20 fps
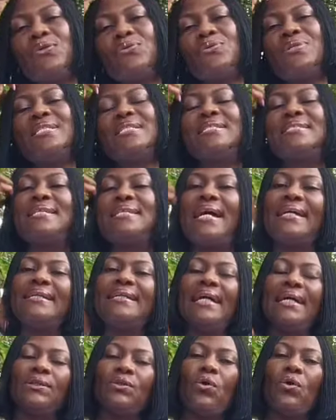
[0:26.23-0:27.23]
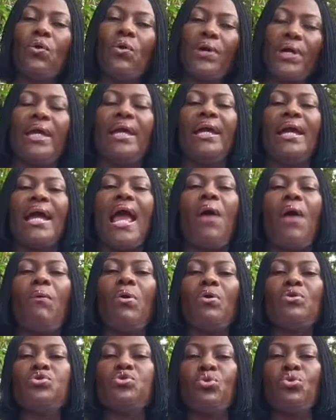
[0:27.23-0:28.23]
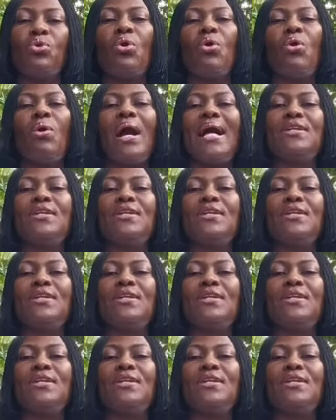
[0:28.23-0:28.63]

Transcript: you decide that, okay, I want to go